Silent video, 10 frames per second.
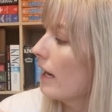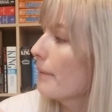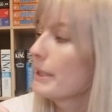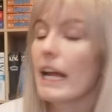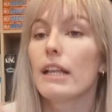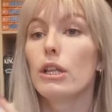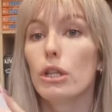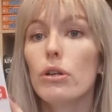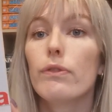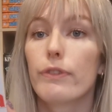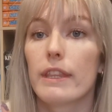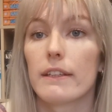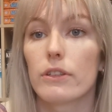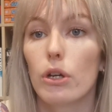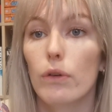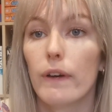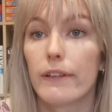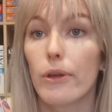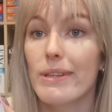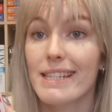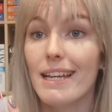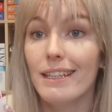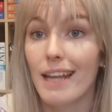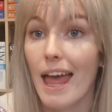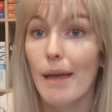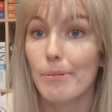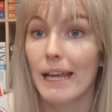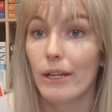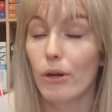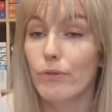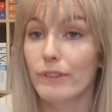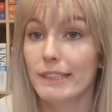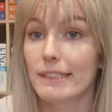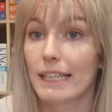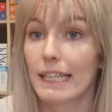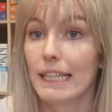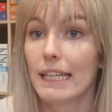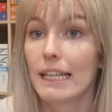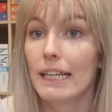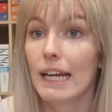I mean, I love this cover. So it's set in an airplane, obviously.